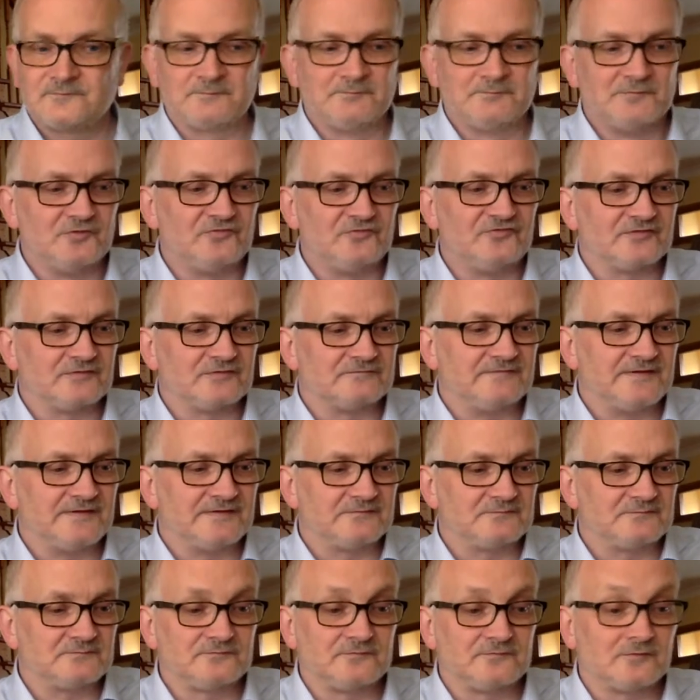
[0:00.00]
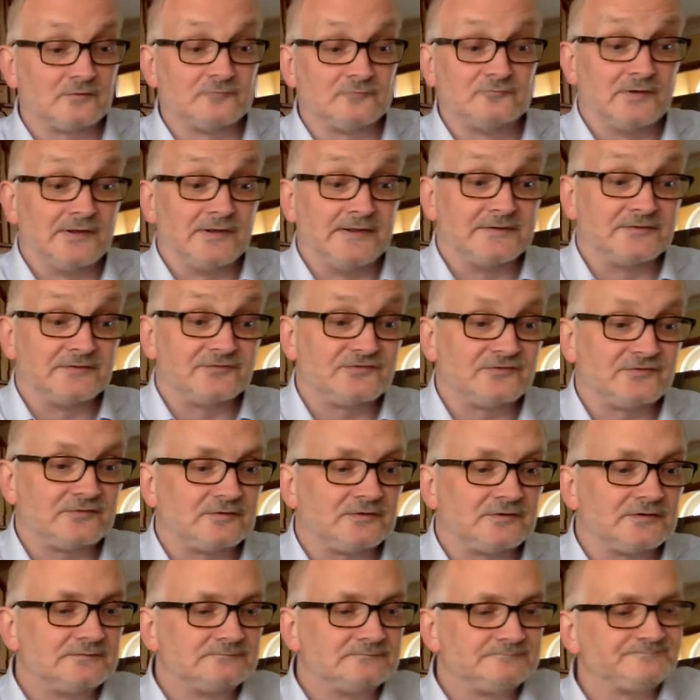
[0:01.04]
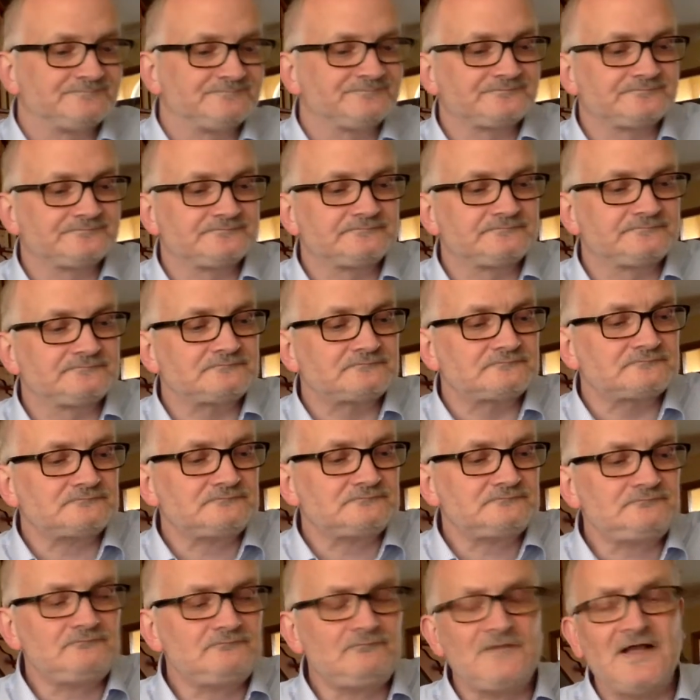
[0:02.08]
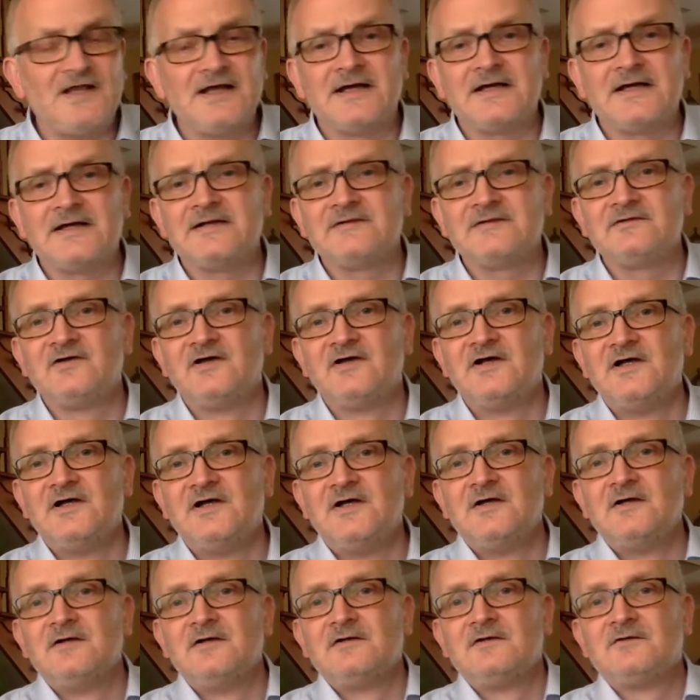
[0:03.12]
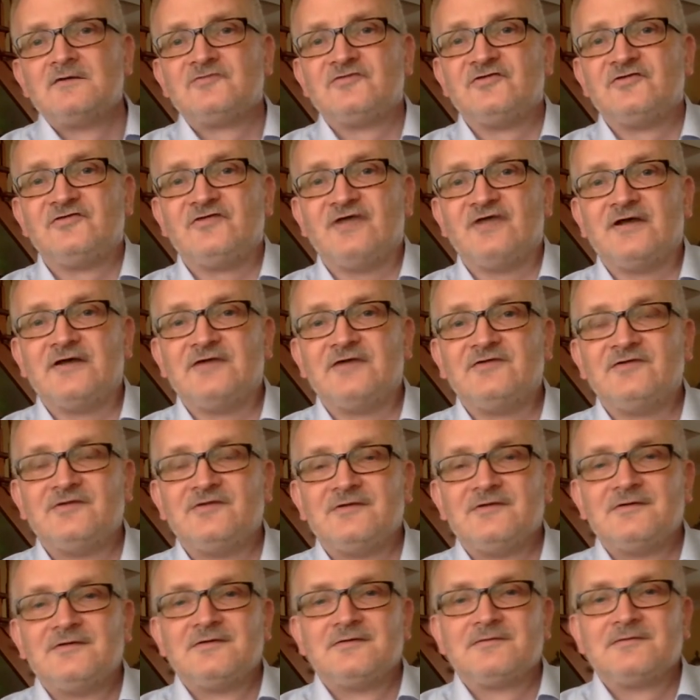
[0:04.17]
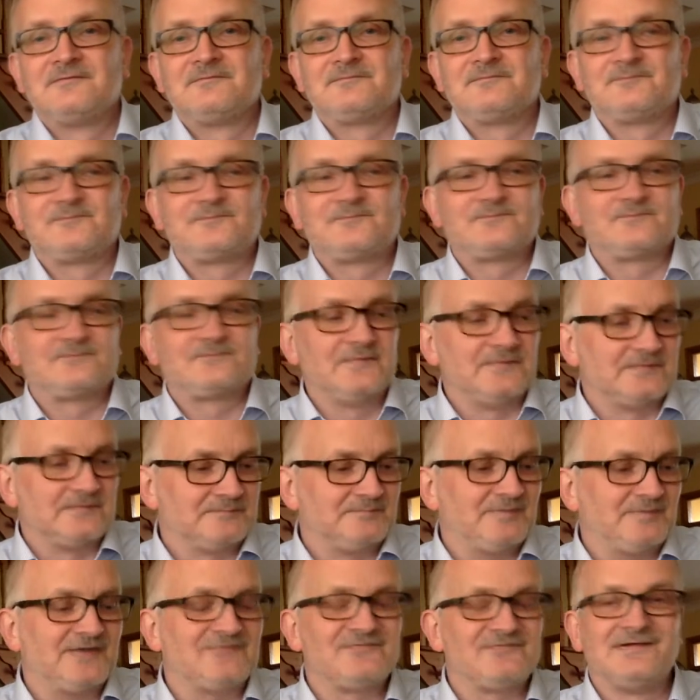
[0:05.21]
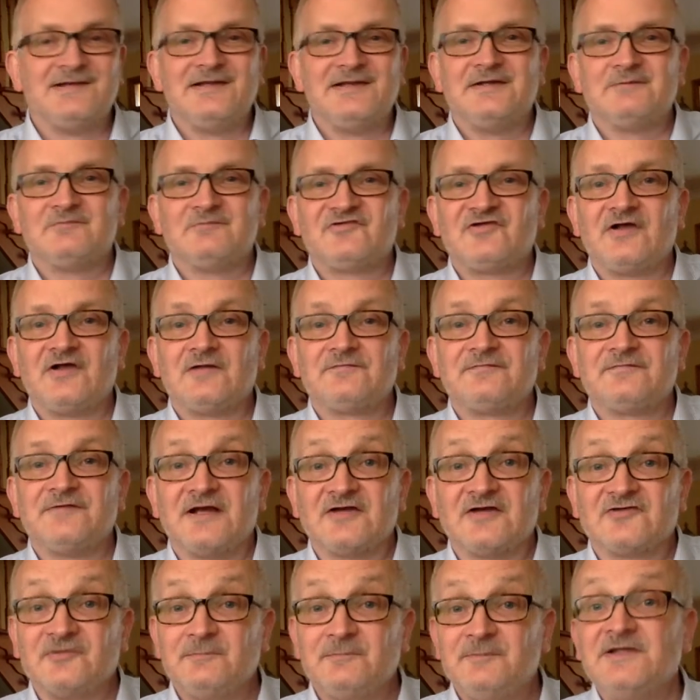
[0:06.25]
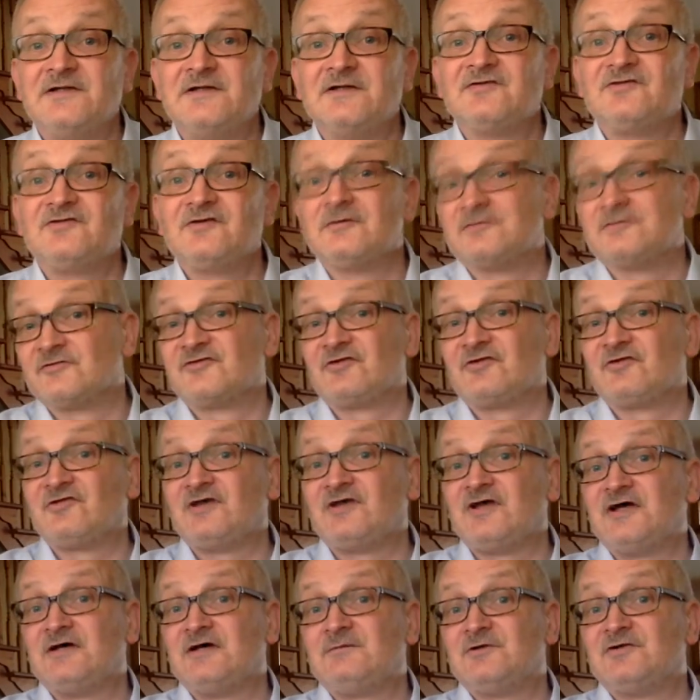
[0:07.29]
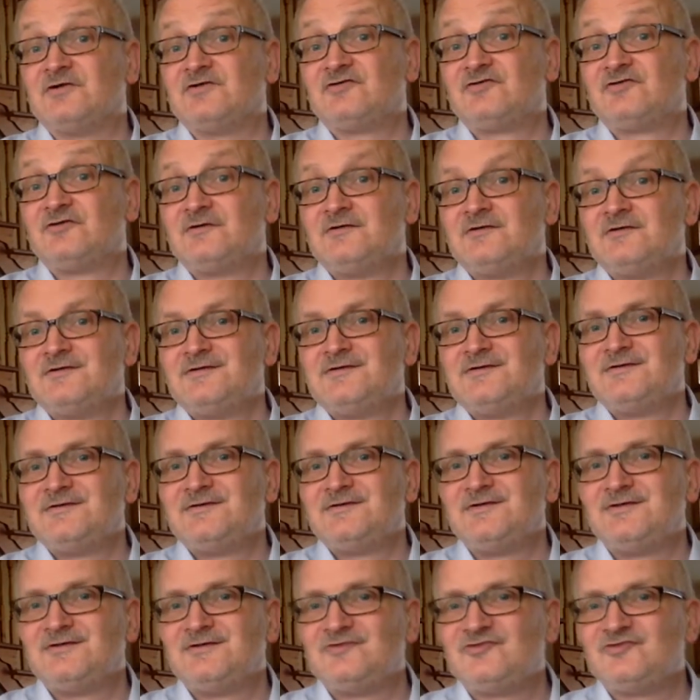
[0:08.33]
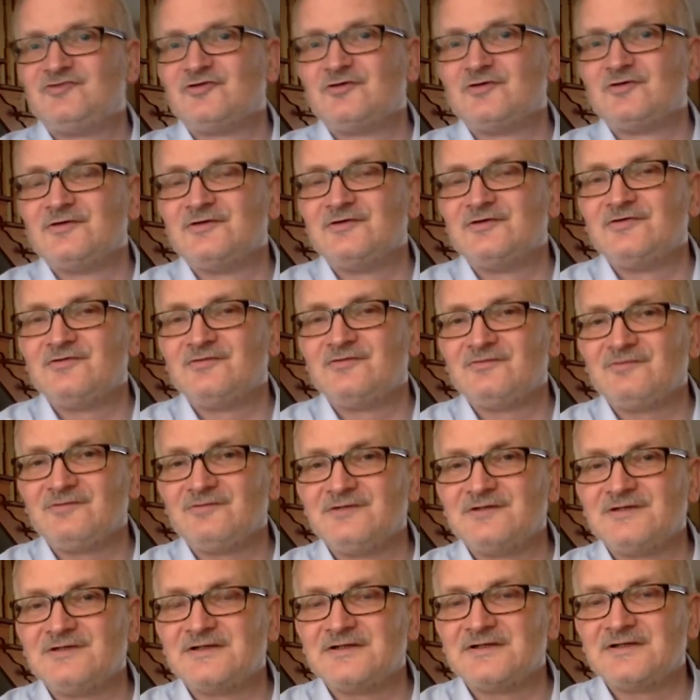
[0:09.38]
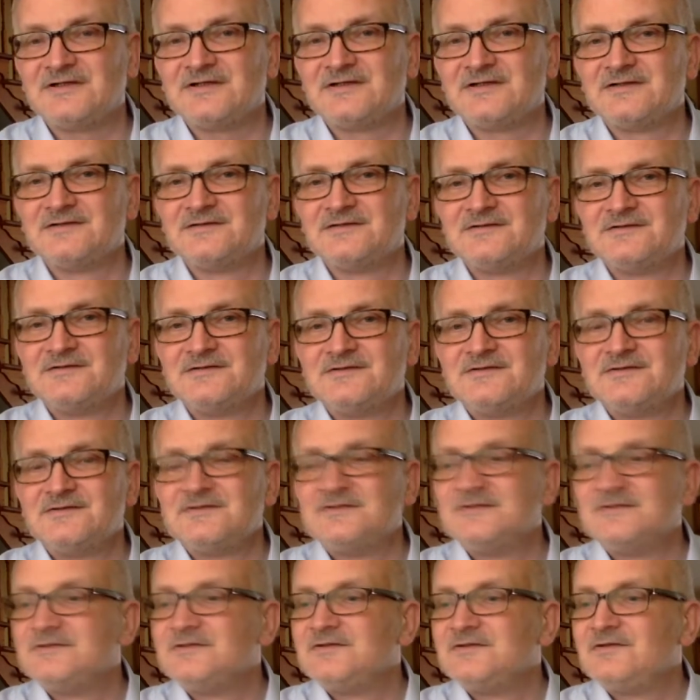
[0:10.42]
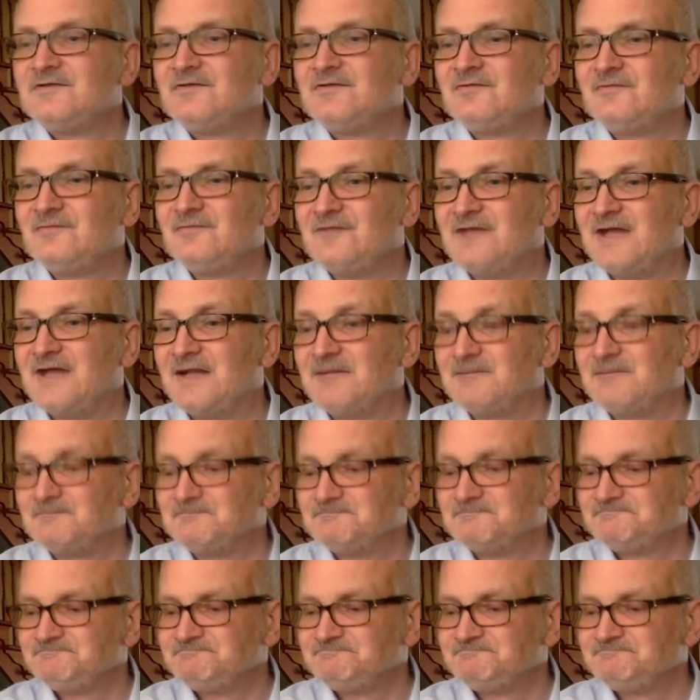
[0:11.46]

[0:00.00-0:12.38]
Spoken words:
music event unrelated to her. And she said, Python Lee himself had actually been in touch to say how much he enjoyed the album.